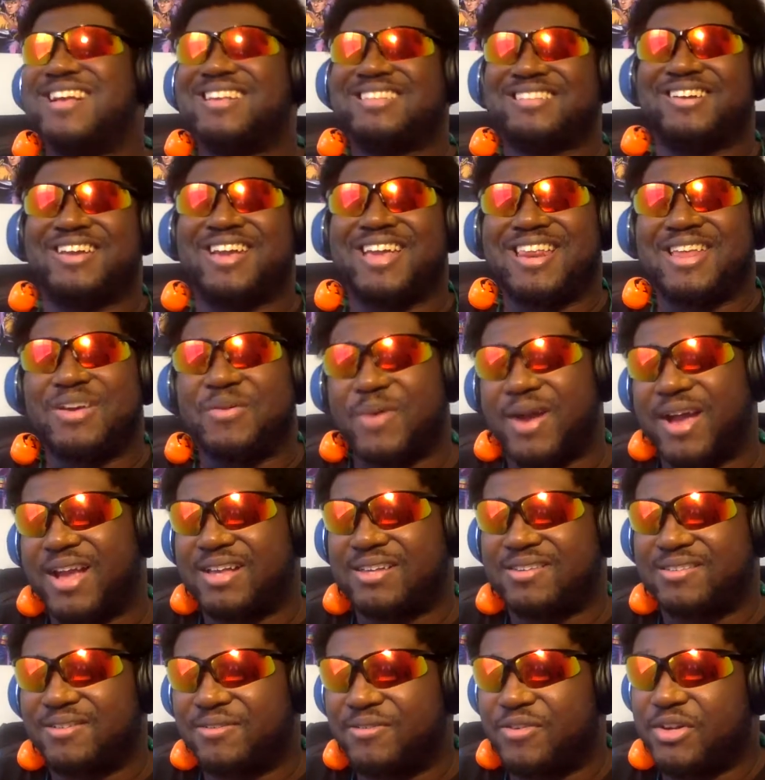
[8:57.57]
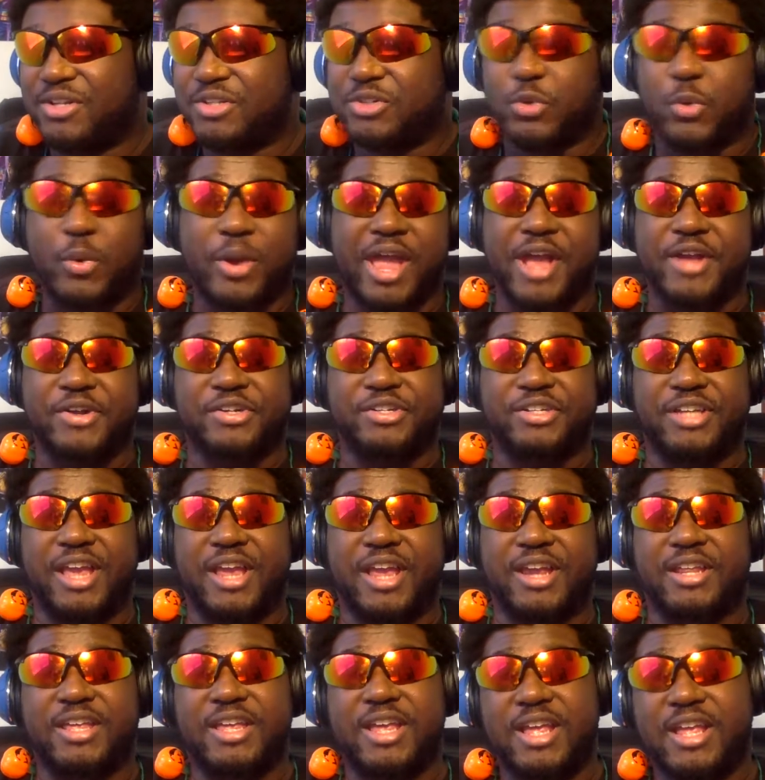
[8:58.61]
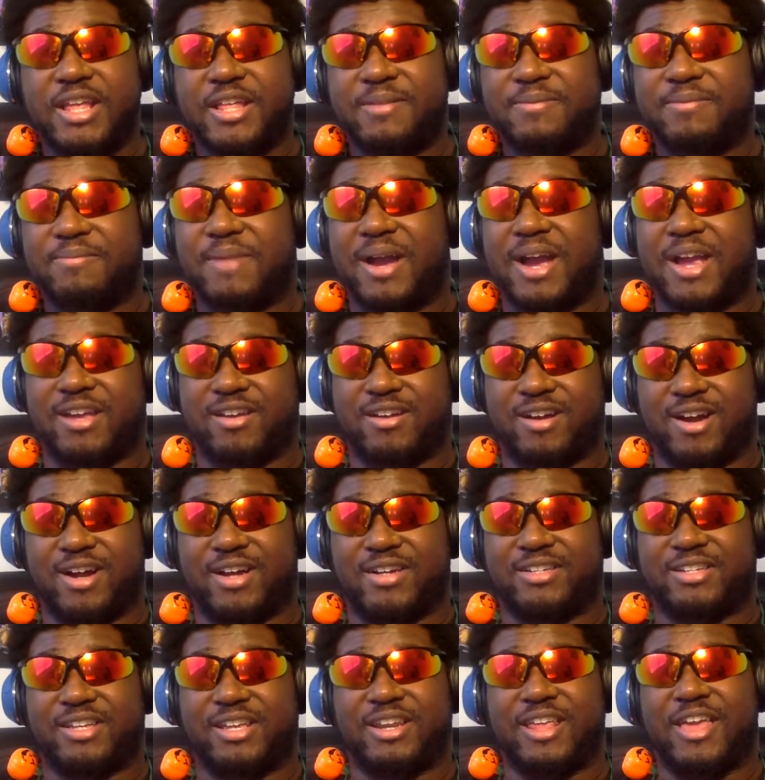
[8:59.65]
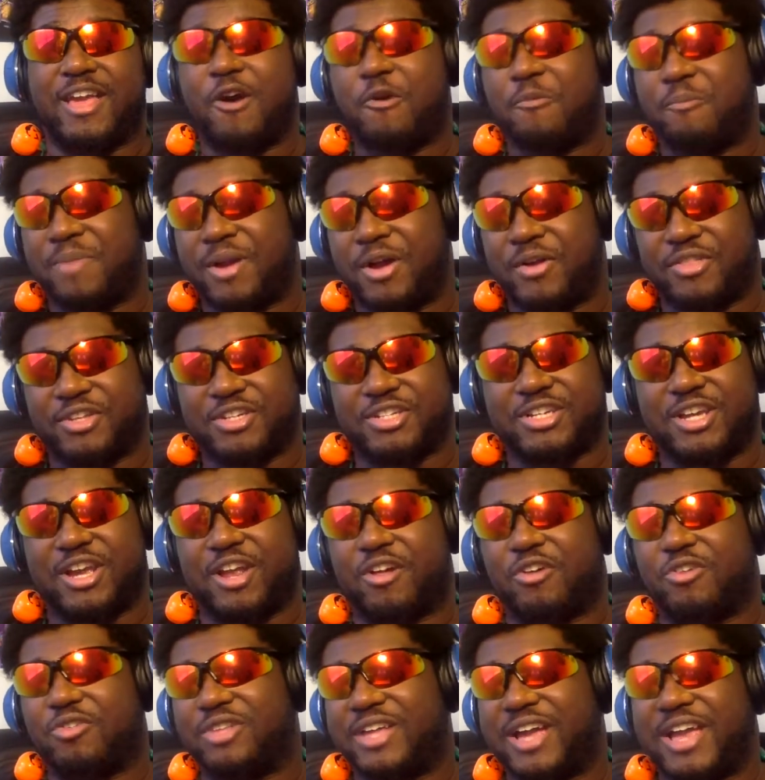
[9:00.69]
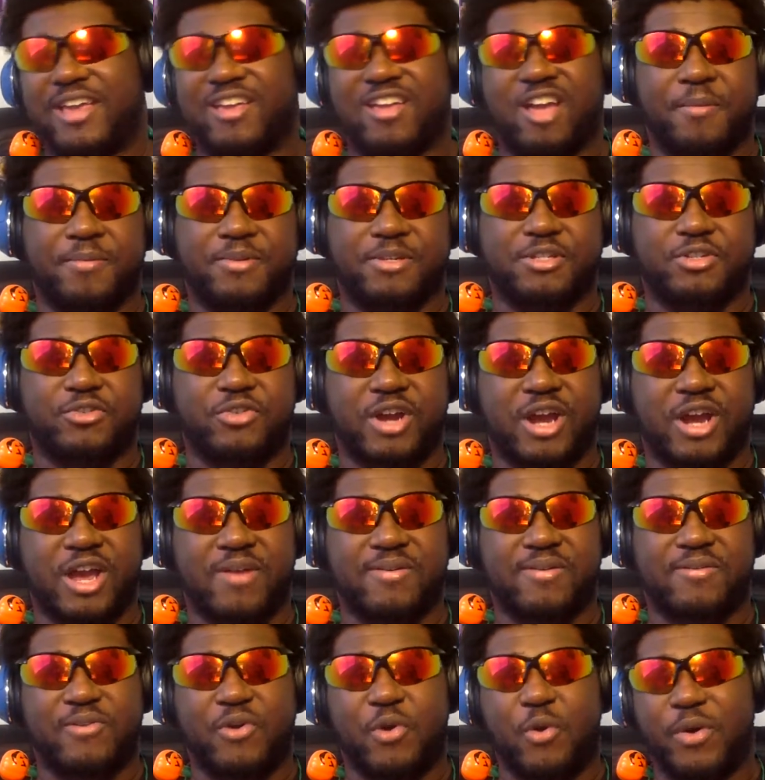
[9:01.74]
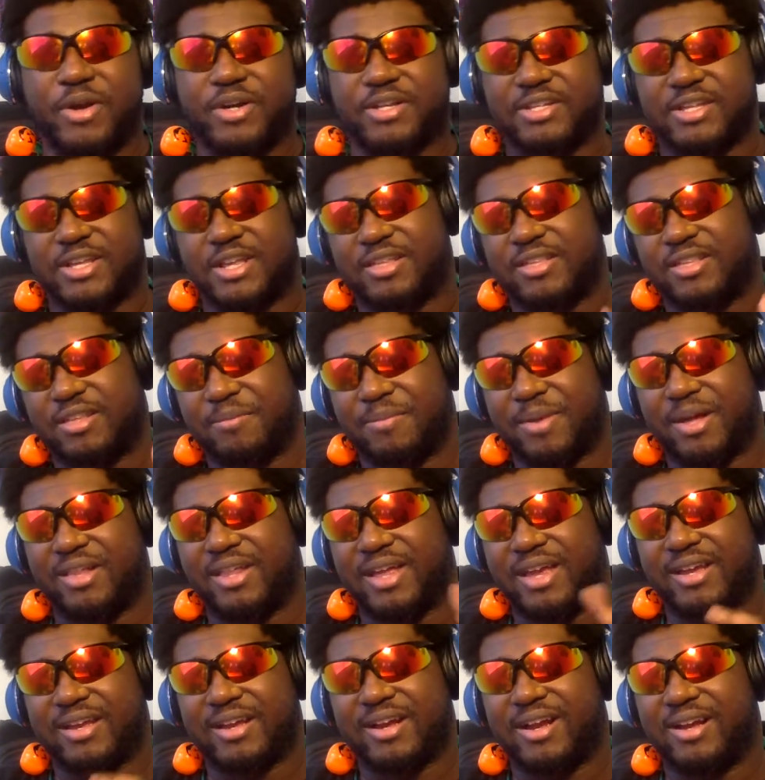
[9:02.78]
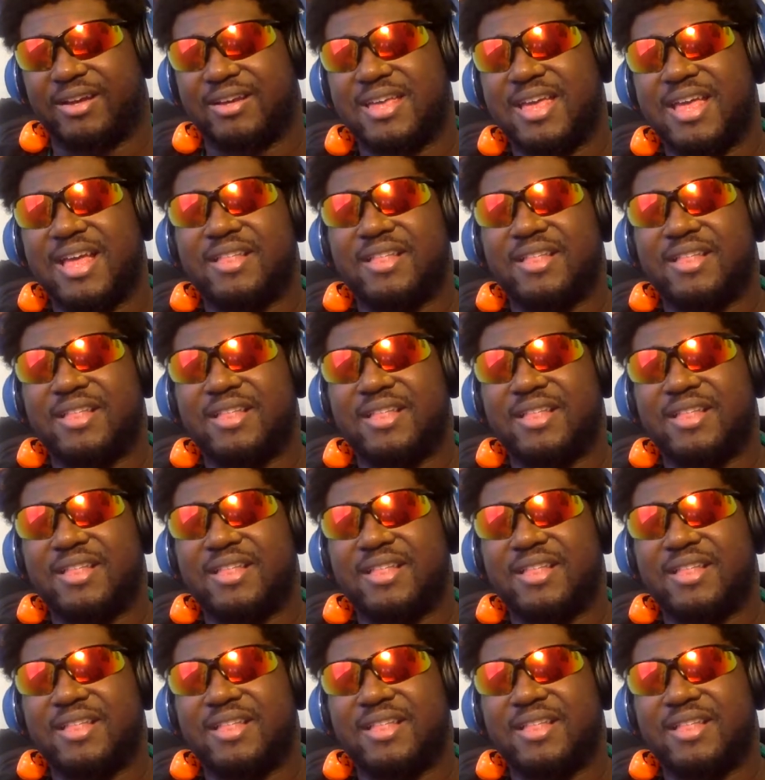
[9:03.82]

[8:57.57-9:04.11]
But anyways, if you enjoy Azur Lane and my content, help out the channel. Like, comment, subscribe, and of course, hit the bell icon.